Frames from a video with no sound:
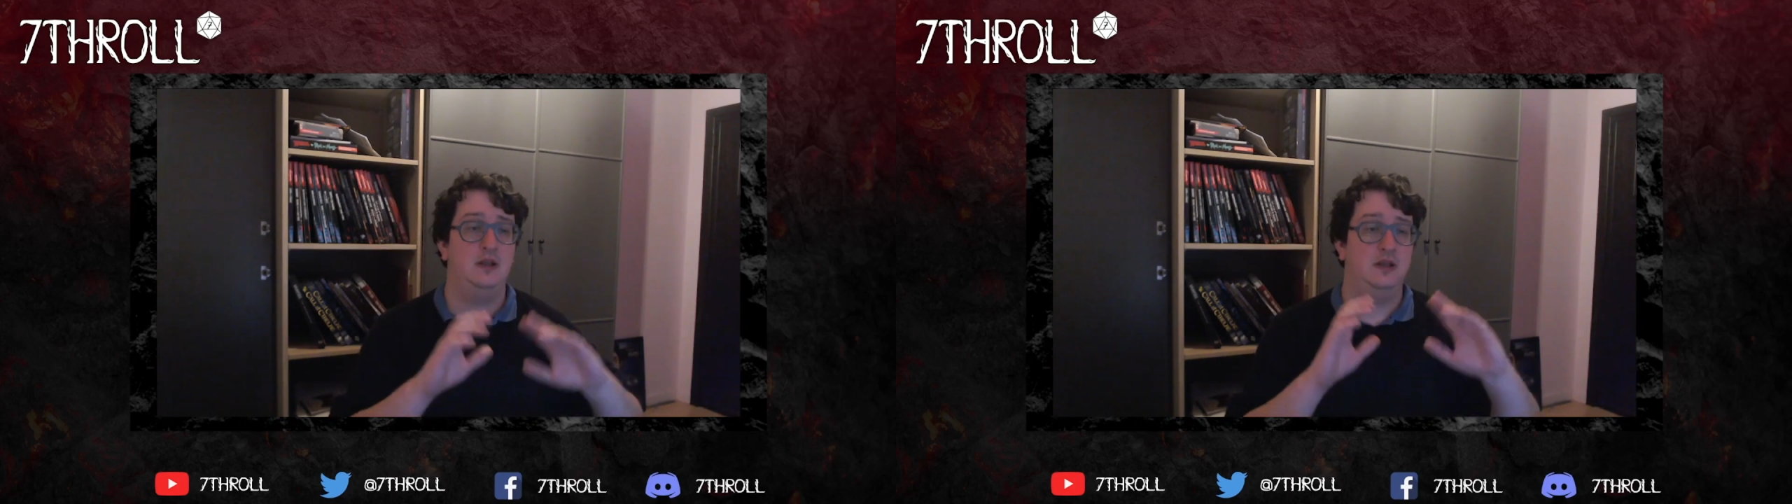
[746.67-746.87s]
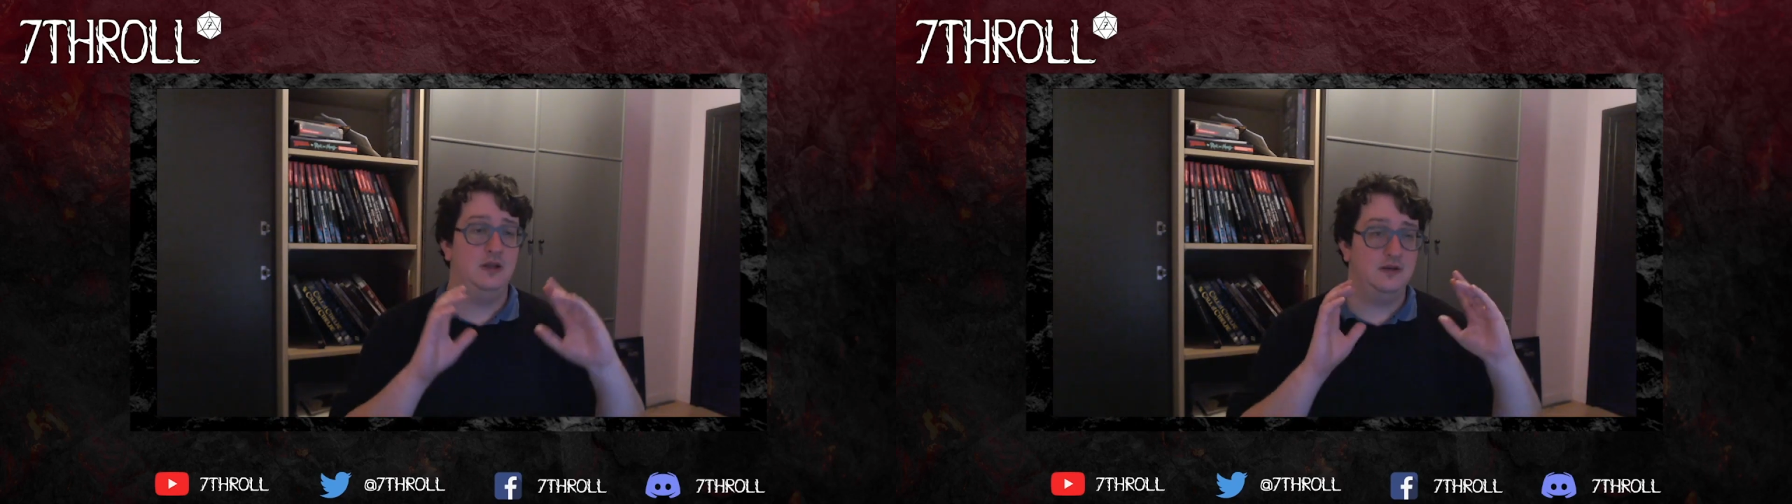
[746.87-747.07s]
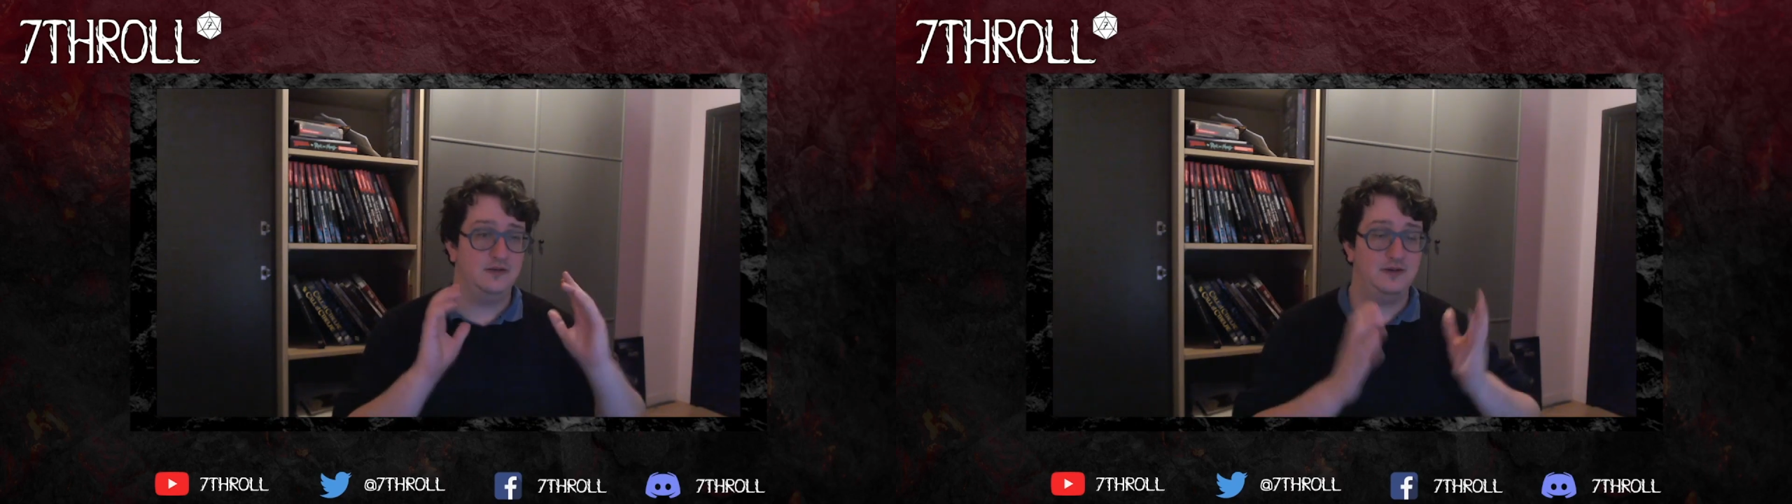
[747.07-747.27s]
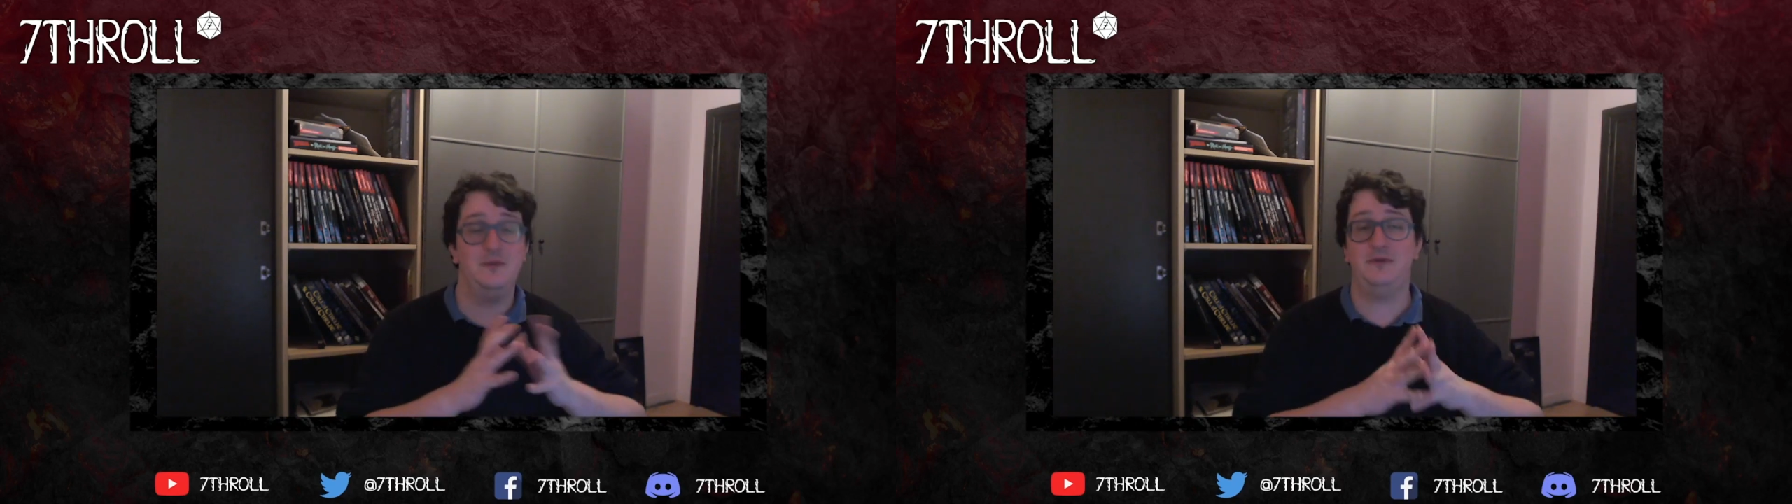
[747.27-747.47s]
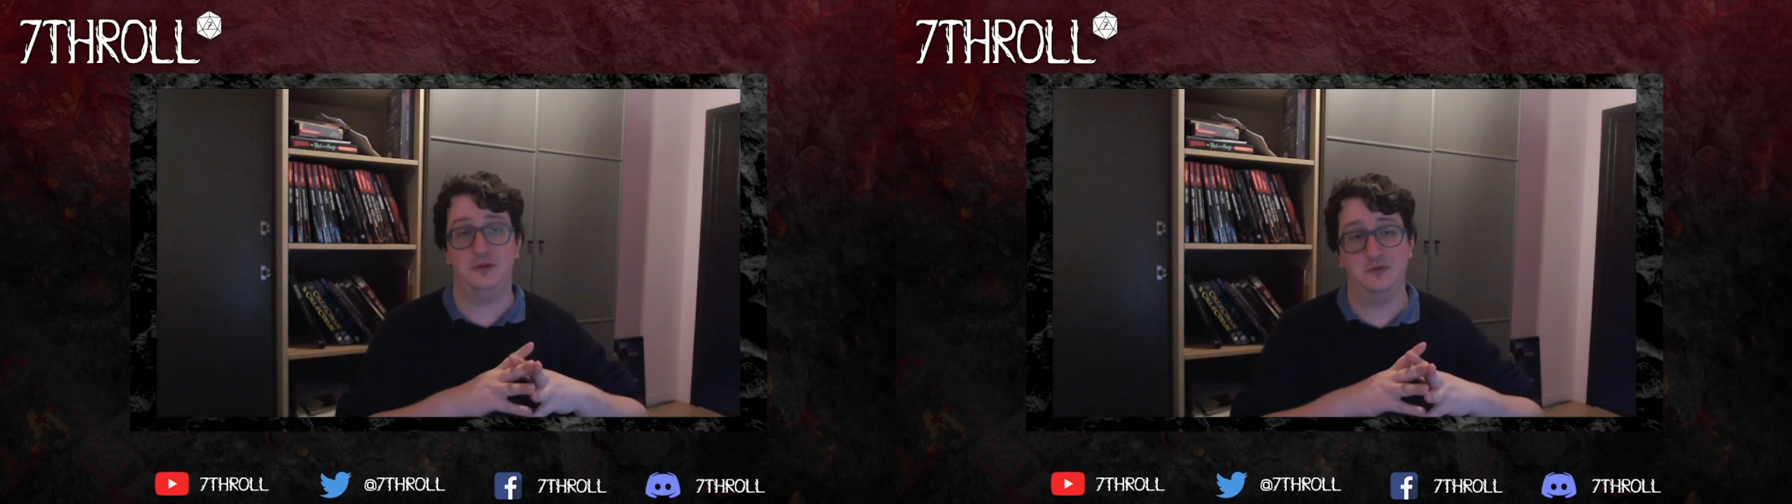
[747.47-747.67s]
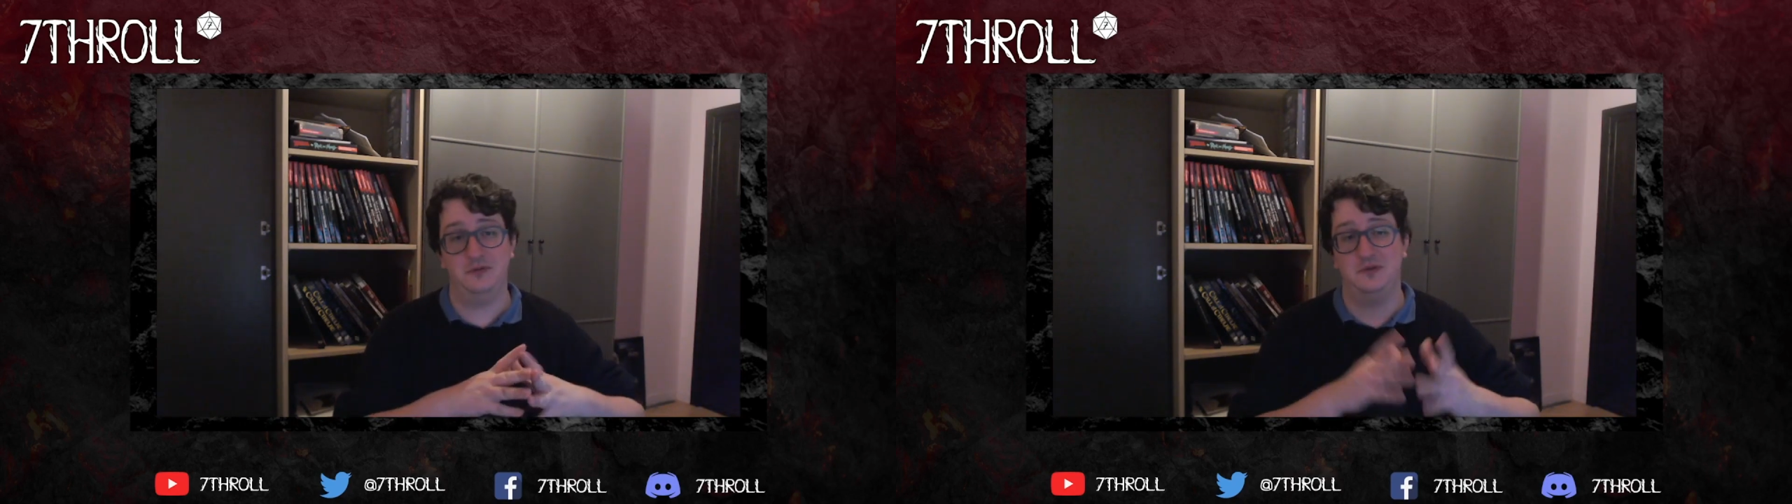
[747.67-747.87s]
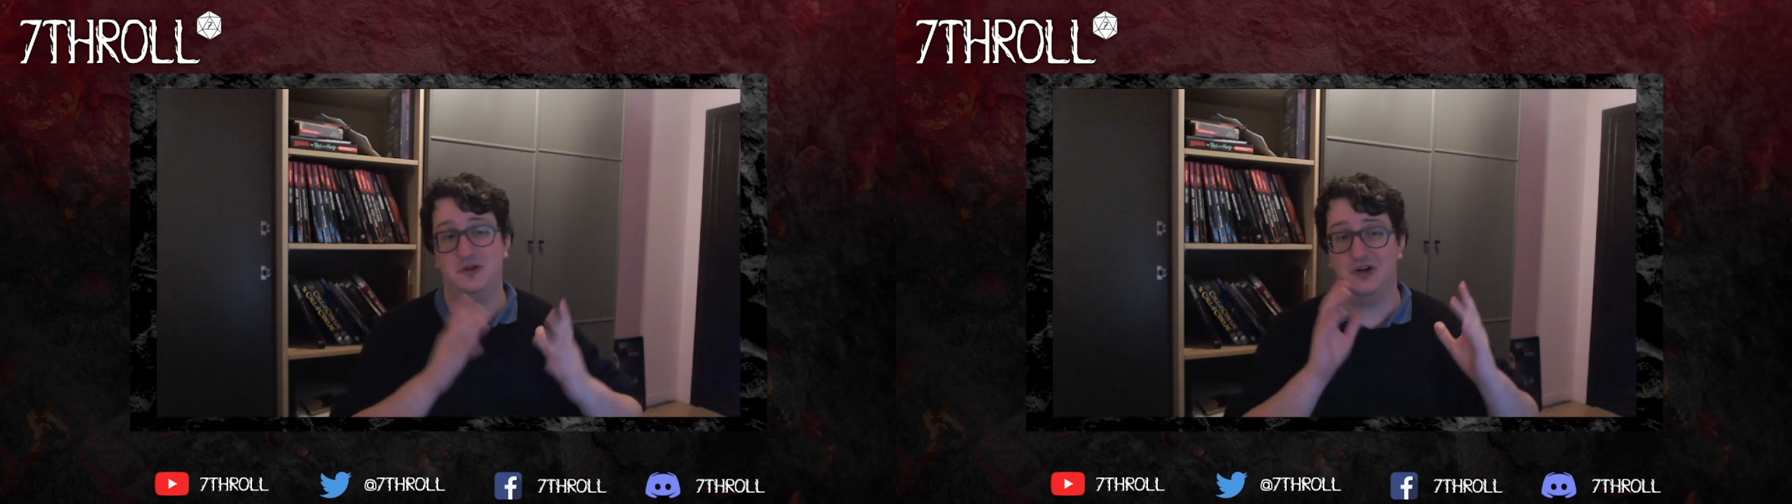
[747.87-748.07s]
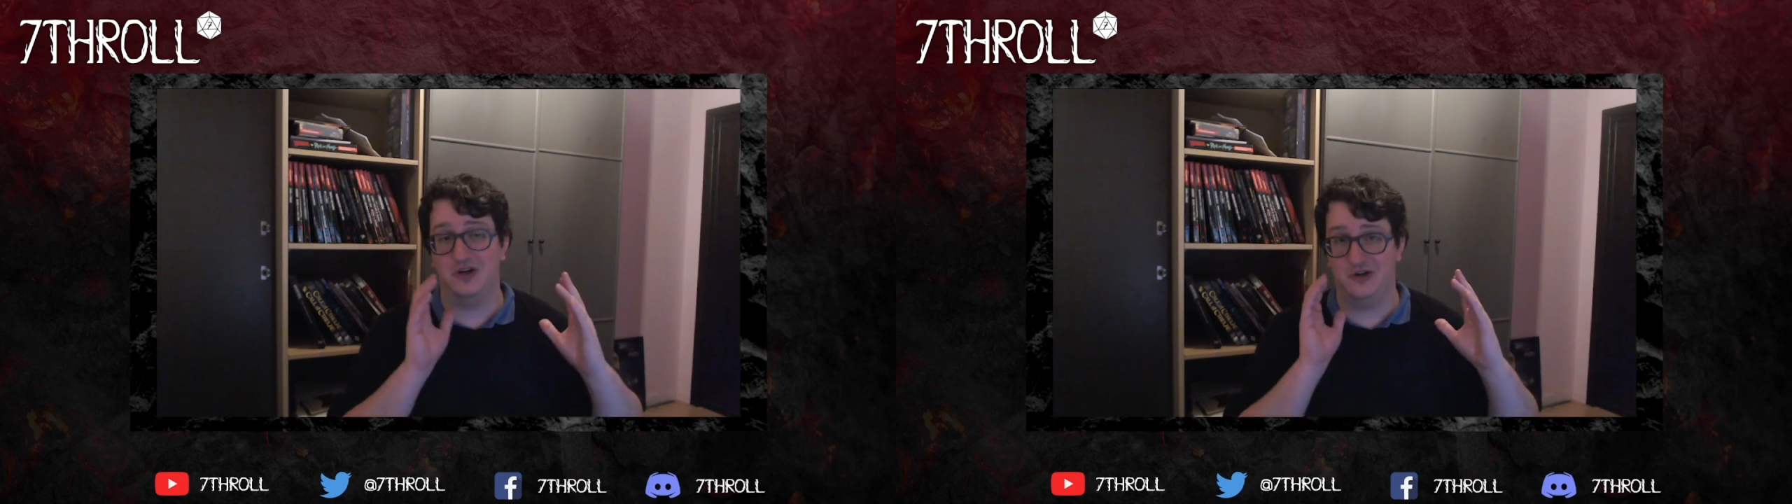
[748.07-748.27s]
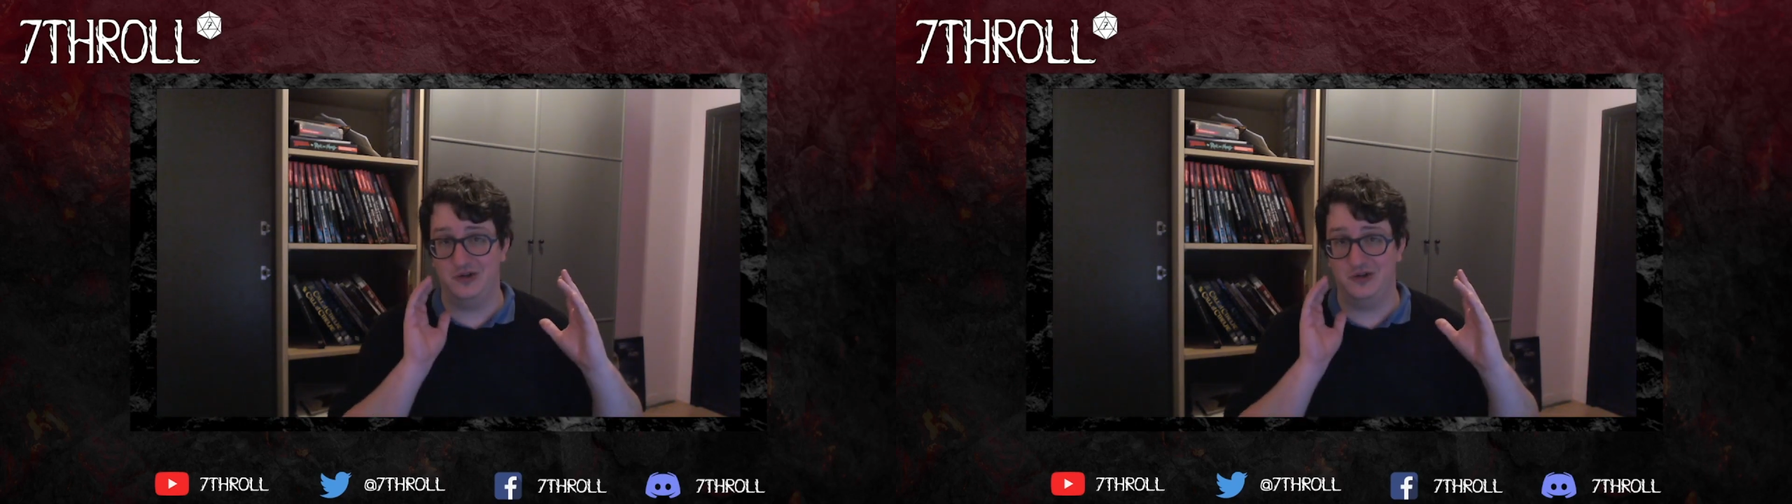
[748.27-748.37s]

Some of you are